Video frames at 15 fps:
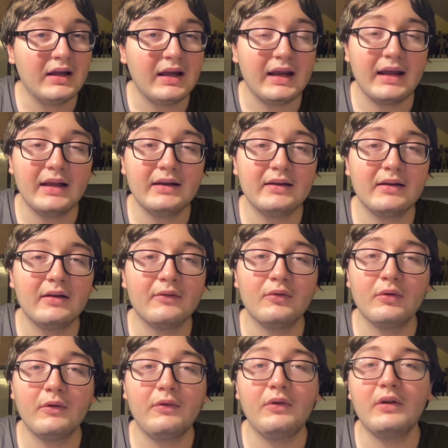And, of
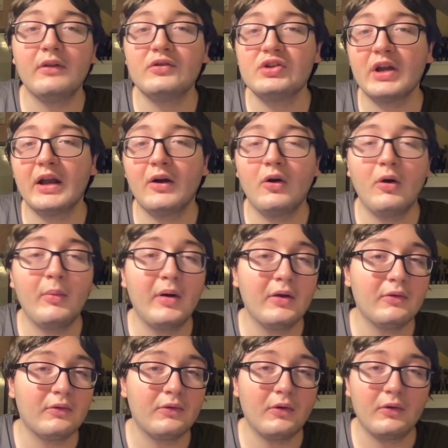course, you can check out all my
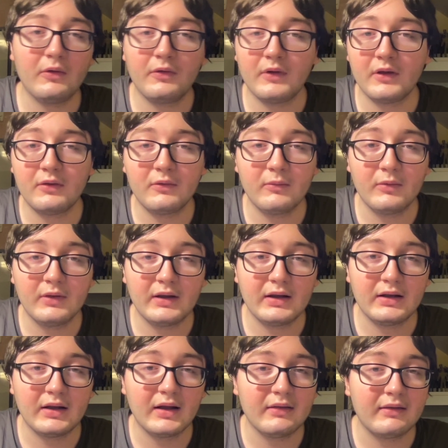other Tokusatsu-related
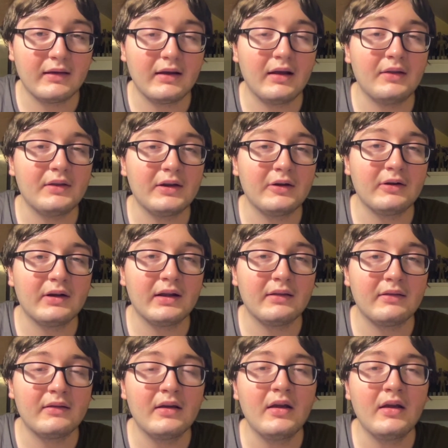content on the internet,